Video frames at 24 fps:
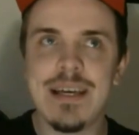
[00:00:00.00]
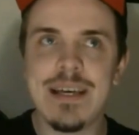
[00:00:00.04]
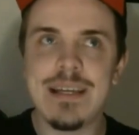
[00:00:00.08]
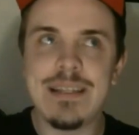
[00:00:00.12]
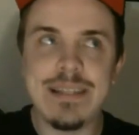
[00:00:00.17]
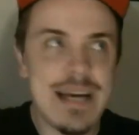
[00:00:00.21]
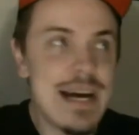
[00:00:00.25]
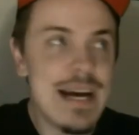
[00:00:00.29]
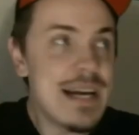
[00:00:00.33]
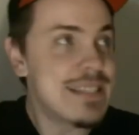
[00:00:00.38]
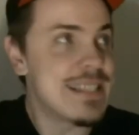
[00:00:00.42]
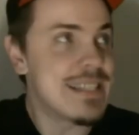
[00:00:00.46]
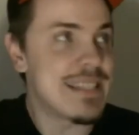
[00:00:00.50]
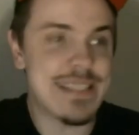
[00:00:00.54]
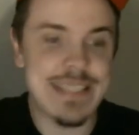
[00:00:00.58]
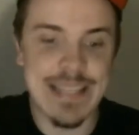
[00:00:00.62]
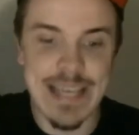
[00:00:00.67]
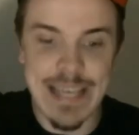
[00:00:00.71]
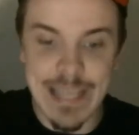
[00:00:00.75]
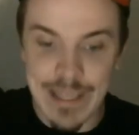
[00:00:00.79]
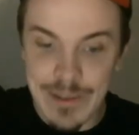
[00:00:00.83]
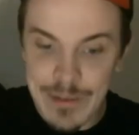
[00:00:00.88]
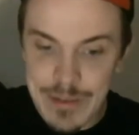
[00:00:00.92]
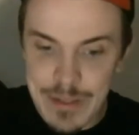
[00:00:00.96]
And yes, it's
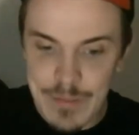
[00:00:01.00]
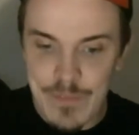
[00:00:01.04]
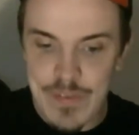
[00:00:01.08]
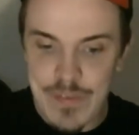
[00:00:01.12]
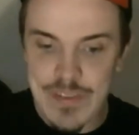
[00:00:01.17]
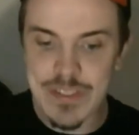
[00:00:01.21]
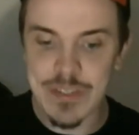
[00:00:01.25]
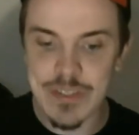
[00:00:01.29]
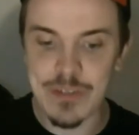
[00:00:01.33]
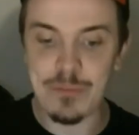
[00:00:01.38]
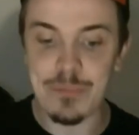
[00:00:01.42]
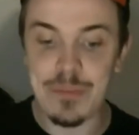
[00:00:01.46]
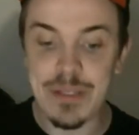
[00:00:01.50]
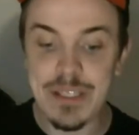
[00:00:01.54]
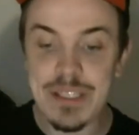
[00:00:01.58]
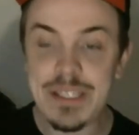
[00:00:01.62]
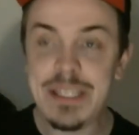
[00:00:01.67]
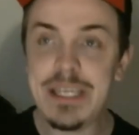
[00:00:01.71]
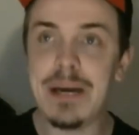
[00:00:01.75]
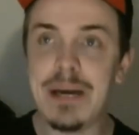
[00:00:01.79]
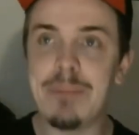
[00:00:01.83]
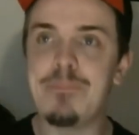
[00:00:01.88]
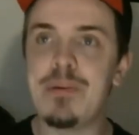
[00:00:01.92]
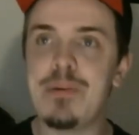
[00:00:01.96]
killed the physical
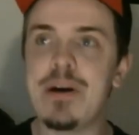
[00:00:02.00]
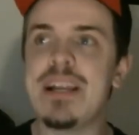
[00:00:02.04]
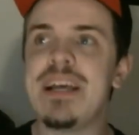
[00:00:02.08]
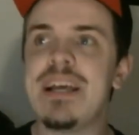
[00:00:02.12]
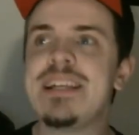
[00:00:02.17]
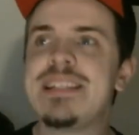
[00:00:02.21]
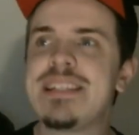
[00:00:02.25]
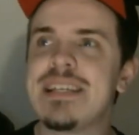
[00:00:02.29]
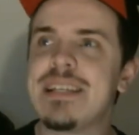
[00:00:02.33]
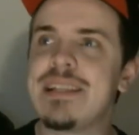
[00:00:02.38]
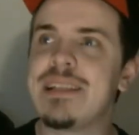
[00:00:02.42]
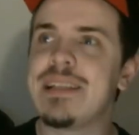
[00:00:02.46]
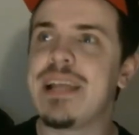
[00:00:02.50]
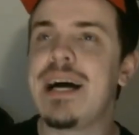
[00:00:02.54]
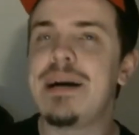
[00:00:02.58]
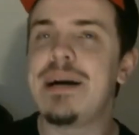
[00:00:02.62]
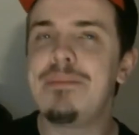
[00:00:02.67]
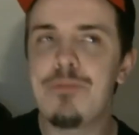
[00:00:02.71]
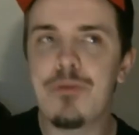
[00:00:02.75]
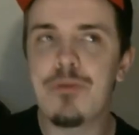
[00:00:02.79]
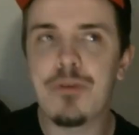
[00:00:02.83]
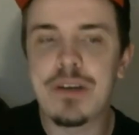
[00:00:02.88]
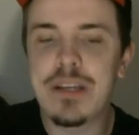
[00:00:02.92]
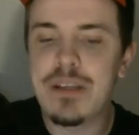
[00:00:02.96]
media, but it's a
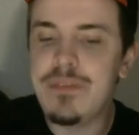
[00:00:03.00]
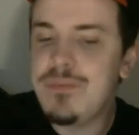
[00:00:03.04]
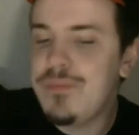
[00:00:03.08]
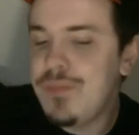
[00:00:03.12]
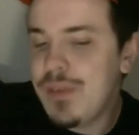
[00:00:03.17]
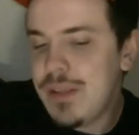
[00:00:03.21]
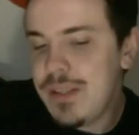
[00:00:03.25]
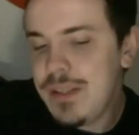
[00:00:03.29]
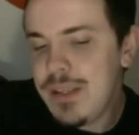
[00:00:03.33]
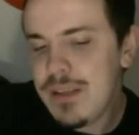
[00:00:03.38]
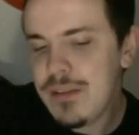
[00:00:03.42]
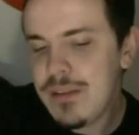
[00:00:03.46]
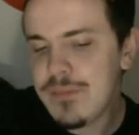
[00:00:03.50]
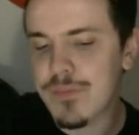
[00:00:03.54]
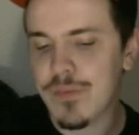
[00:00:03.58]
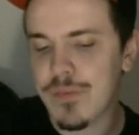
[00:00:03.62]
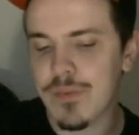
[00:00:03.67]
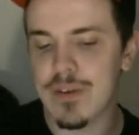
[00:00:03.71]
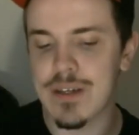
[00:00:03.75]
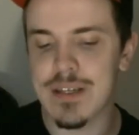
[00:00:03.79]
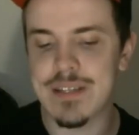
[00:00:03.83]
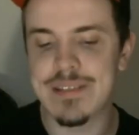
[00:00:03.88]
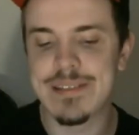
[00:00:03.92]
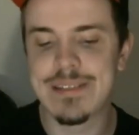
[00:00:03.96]
lot more convenient
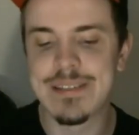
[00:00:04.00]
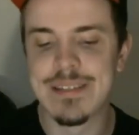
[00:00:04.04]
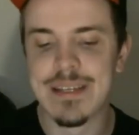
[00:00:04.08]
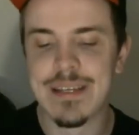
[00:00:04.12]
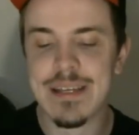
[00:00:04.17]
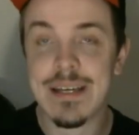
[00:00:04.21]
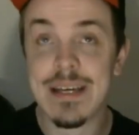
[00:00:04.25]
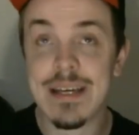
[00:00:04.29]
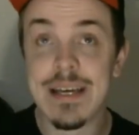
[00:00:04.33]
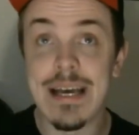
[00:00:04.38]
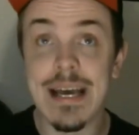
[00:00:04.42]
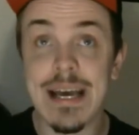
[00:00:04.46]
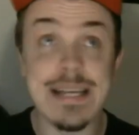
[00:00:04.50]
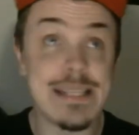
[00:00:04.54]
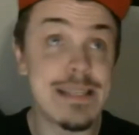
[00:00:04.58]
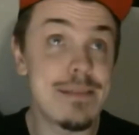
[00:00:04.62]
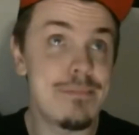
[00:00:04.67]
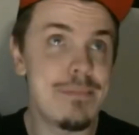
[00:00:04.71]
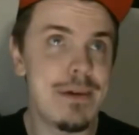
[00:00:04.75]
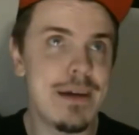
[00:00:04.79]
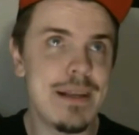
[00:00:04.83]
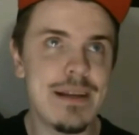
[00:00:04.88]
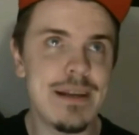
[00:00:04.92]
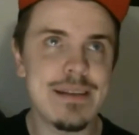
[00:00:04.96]
for us. Has
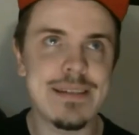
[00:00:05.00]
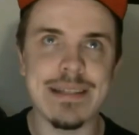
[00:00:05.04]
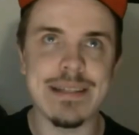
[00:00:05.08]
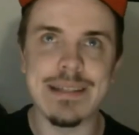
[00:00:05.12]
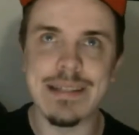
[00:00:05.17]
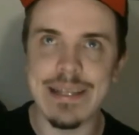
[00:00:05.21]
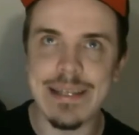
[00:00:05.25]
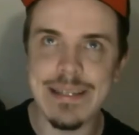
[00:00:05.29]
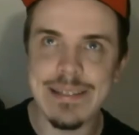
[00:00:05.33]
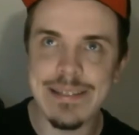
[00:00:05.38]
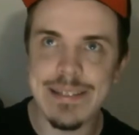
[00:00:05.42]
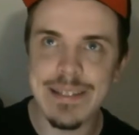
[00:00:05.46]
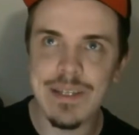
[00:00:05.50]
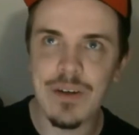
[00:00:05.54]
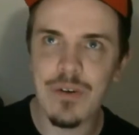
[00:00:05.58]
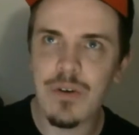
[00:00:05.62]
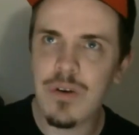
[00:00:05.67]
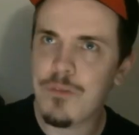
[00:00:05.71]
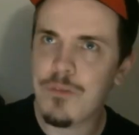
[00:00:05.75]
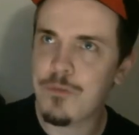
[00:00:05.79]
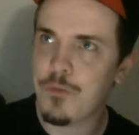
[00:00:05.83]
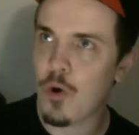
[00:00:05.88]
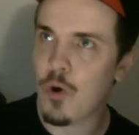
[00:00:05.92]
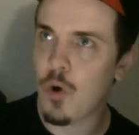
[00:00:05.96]
it made us
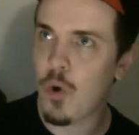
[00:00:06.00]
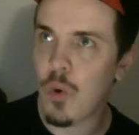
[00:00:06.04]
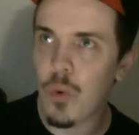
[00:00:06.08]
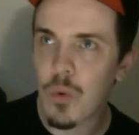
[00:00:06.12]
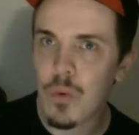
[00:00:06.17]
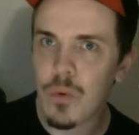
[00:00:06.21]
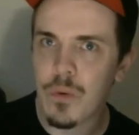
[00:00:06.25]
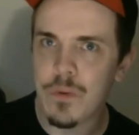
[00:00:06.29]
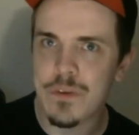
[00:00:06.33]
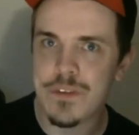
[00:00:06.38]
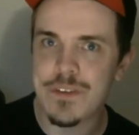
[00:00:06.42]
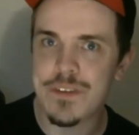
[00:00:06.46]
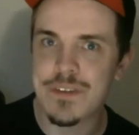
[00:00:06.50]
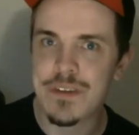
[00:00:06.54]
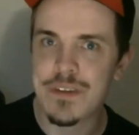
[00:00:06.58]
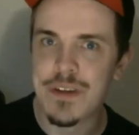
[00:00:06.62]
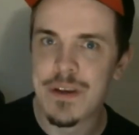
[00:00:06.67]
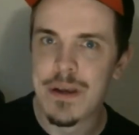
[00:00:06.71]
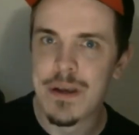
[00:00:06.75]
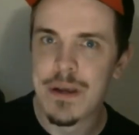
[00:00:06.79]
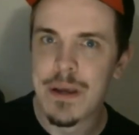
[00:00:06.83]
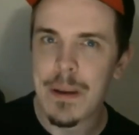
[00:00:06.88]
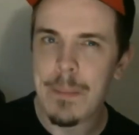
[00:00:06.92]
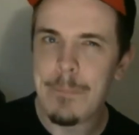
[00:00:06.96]
lazier? Of
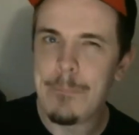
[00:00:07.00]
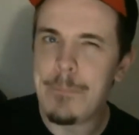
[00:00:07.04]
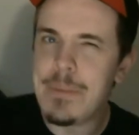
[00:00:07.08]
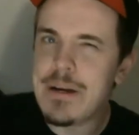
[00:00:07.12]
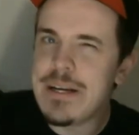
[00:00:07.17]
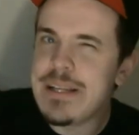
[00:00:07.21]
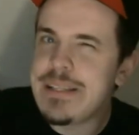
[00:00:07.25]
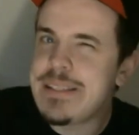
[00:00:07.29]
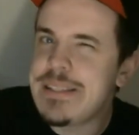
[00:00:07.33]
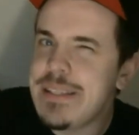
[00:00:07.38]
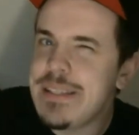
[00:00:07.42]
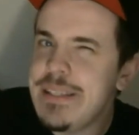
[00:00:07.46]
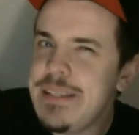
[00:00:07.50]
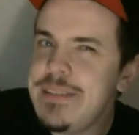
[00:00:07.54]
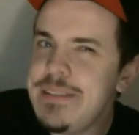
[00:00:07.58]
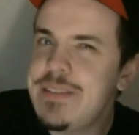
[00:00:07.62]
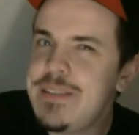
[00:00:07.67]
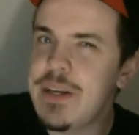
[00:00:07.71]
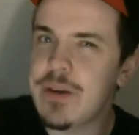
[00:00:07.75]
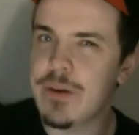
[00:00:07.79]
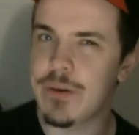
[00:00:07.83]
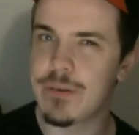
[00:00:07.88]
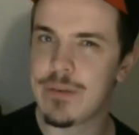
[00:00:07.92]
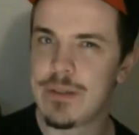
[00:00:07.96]
course, but it's
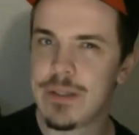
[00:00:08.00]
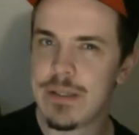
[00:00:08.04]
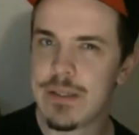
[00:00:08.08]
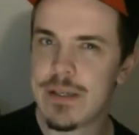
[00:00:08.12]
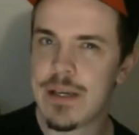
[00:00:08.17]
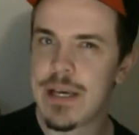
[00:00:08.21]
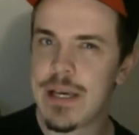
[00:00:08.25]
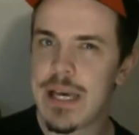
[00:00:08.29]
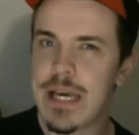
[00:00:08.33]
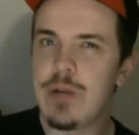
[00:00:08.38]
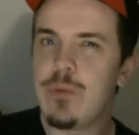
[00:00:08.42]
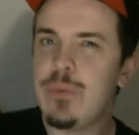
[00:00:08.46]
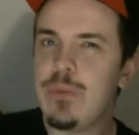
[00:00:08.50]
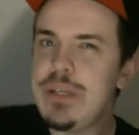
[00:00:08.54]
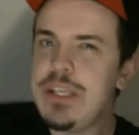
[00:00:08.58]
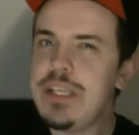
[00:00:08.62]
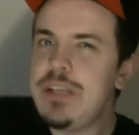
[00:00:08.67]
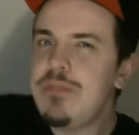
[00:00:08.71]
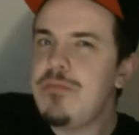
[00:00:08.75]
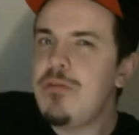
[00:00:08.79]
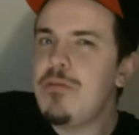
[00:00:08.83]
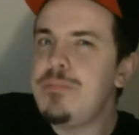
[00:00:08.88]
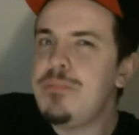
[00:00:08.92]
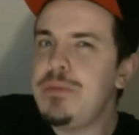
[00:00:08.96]
easier. And we
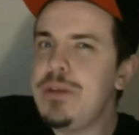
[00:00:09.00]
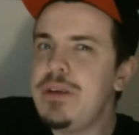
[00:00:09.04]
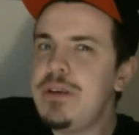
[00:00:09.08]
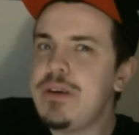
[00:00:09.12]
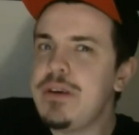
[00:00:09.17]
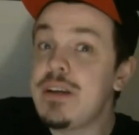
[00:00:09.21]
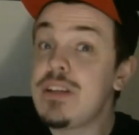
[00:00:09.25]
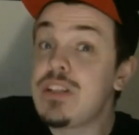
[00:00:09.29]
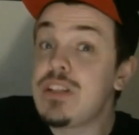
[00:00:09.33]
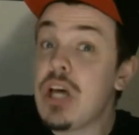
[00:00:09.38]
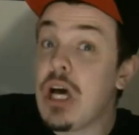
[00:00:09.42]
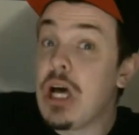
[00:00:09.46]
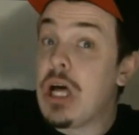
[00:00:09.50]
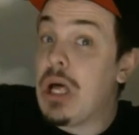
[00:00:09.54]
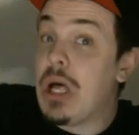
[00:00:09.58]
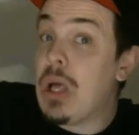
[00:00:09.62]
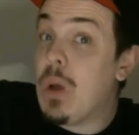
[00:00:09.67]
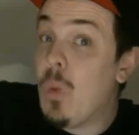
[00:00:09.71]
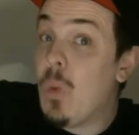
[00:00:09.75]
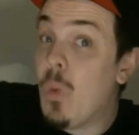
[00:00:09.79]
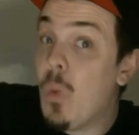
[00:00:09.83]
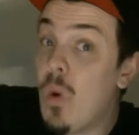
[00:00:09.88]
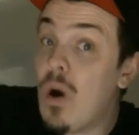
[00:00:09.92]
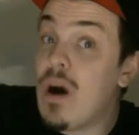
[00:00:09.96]
human beings
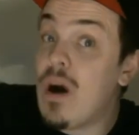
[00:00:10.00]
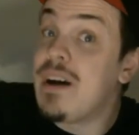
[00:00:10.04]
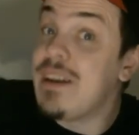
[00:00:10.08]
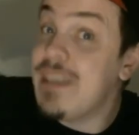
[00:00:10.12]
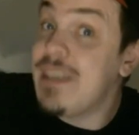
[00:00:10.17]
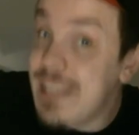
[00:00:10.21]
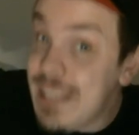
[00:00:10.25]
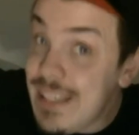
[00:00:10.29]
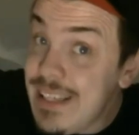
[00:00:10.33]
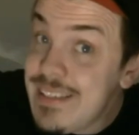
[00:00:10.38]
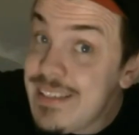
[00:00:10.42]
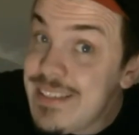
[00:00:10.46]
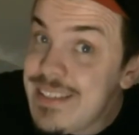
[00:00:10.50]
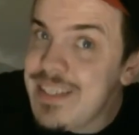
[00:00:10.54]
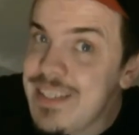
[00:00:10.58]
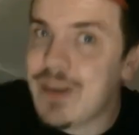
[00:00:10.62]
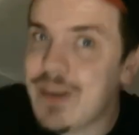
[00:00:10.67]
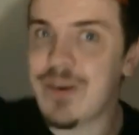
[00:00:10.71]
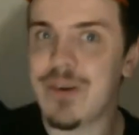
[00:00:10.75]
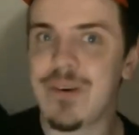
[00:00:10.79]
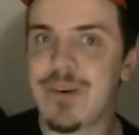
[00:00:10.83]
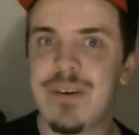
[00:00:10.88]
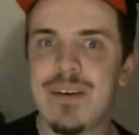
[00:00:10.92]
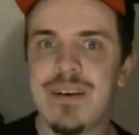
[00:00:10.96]
want
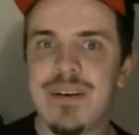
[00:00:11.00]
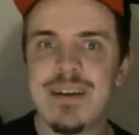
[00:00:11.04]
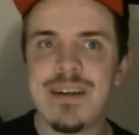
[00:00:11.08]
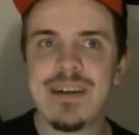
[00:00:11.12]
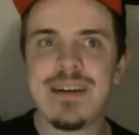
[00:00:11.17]
easier.